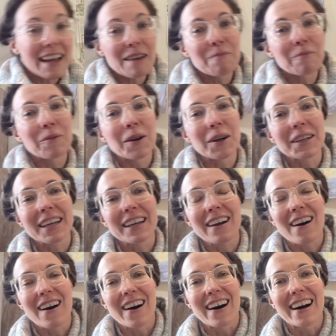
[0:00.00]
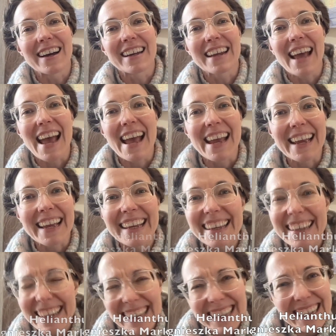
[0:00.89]
am working on a
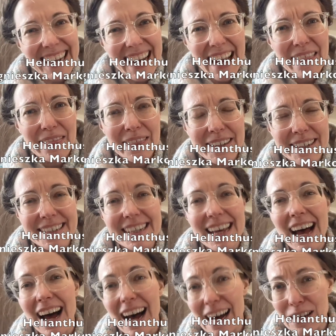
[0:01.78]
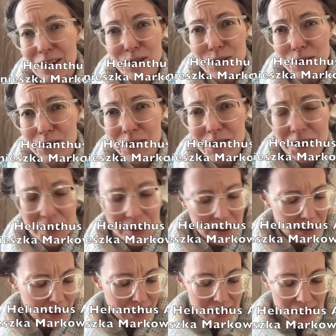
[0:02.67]
Helianthus anus,
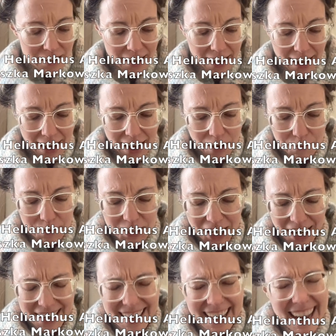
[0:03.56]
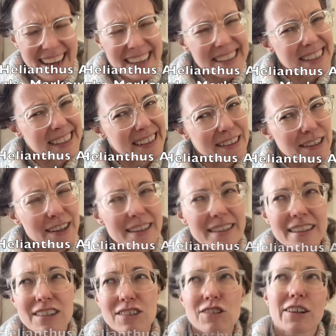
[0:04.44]
which I guess
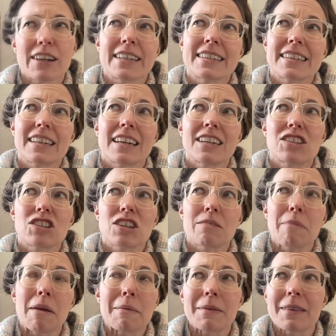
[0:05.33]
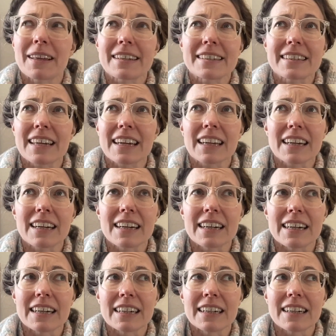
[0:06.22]
is a translation, maybe that's like
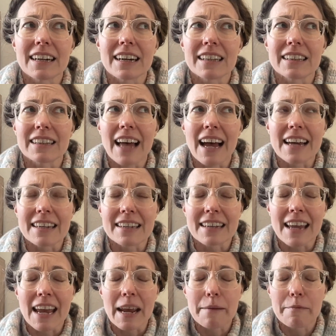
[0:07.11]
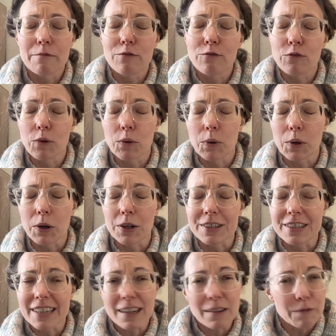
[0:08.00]
a Latin name for
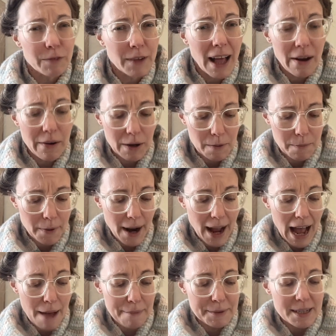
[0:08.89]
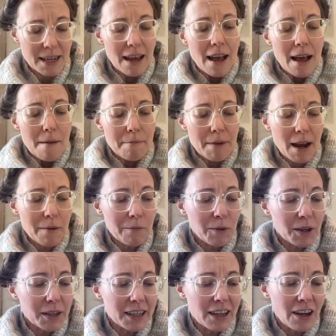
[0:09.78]
sunflower perhaps, but I'm
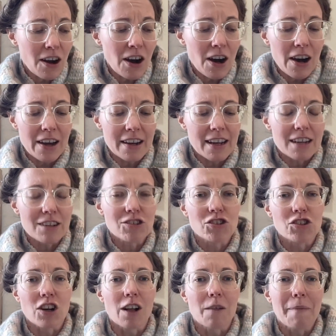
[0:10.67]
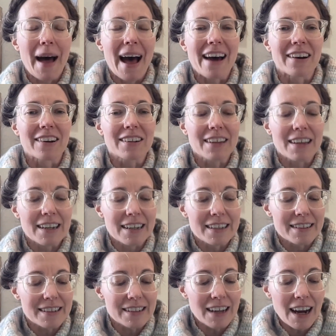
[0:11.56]
working on a shawl pattern. It
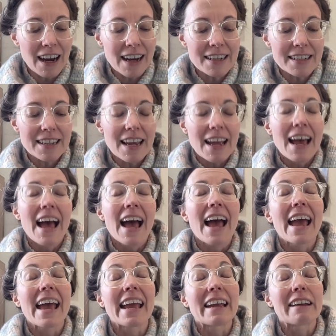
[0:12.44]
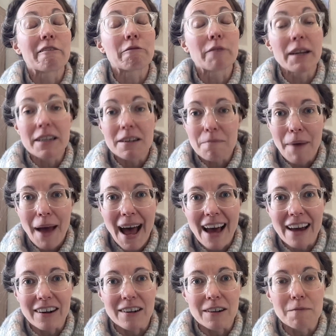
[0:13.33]
is not a written
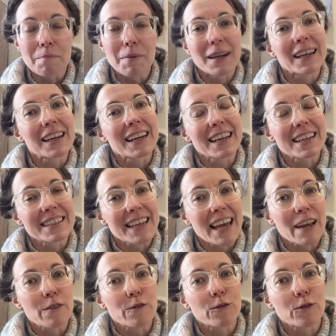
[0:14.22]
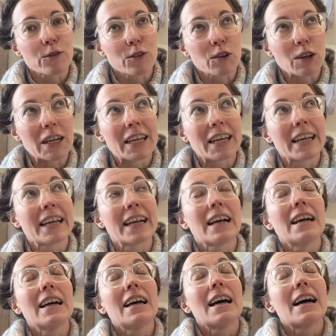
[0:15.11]
pattern, but it is a free
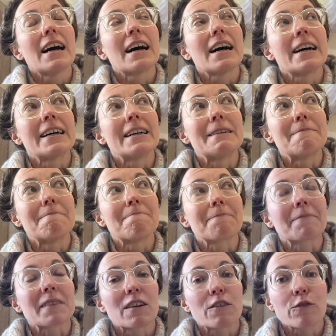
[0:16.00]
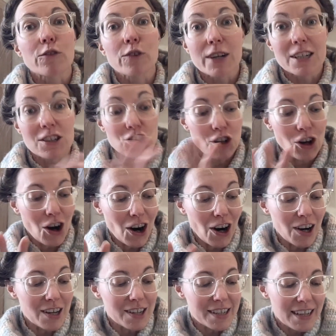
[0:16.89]

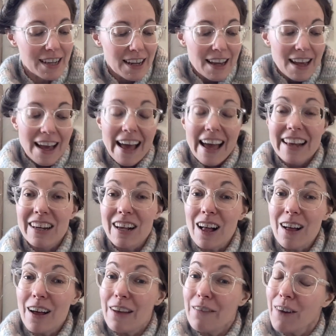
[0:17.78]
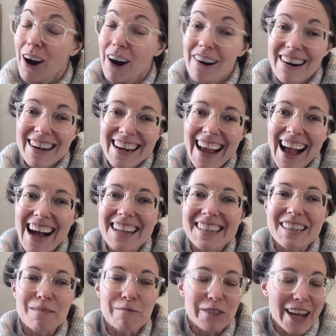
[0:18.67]
chart. And y'all, I've already had
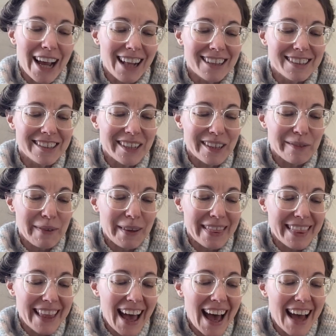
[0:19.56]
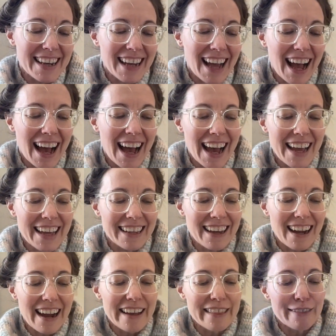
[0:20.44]
some challenges with that. I
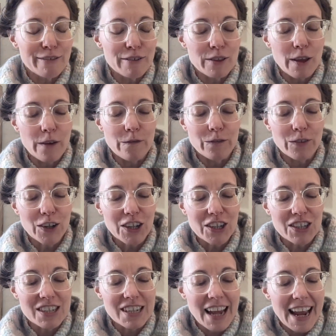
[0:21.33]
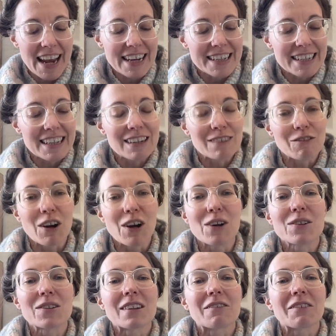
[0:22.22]
got through the first 18
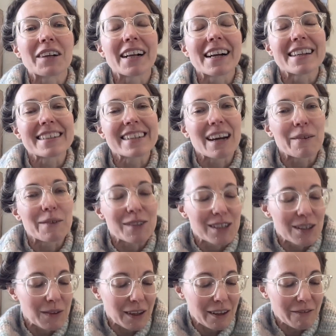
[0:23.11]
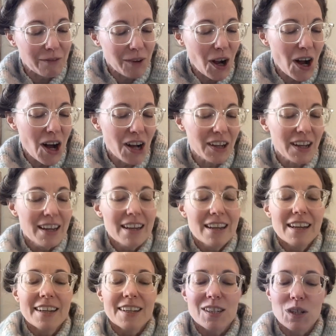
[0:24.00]
rows and realized I was doing it wrong.
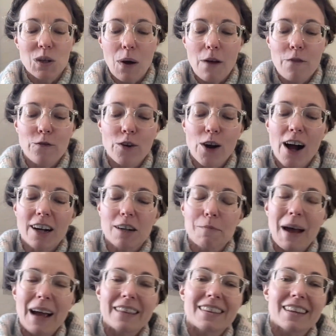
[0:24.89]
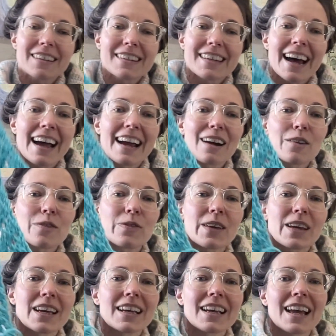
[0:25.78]
So I frogged back the entire
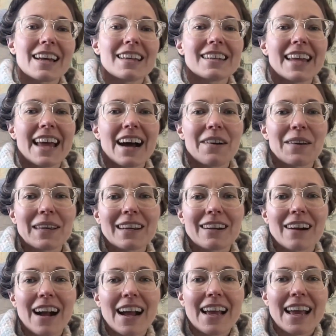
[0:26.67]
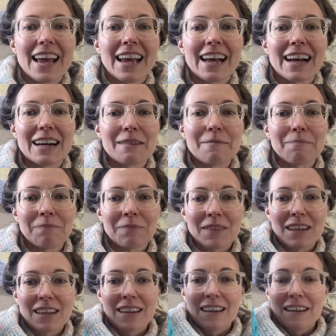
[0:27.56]
thing, and now here I am
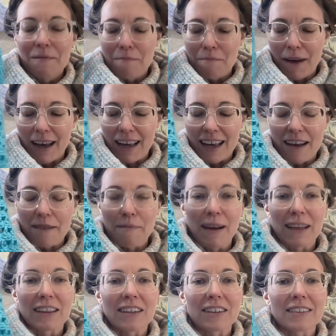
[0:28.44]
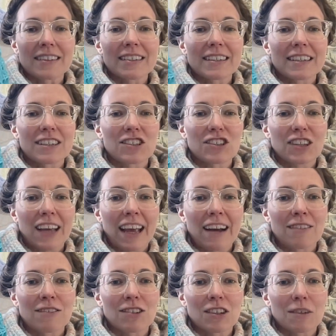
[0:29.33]
my little stitch
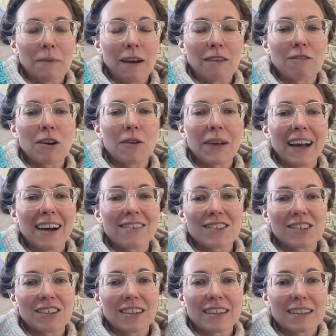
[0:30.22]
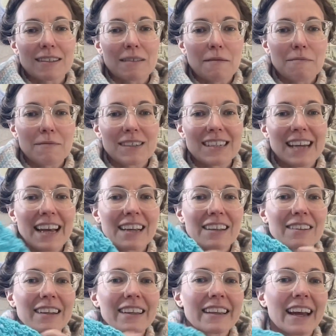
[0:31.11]
counter, my row counter is
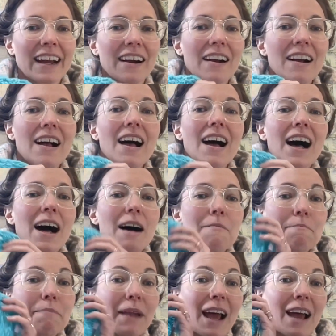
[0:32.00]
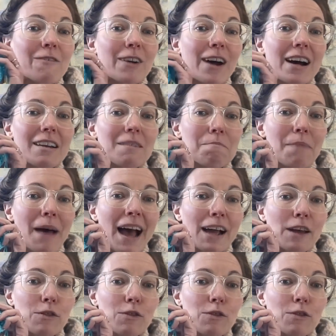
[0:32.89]
dangling there. But I've gotten back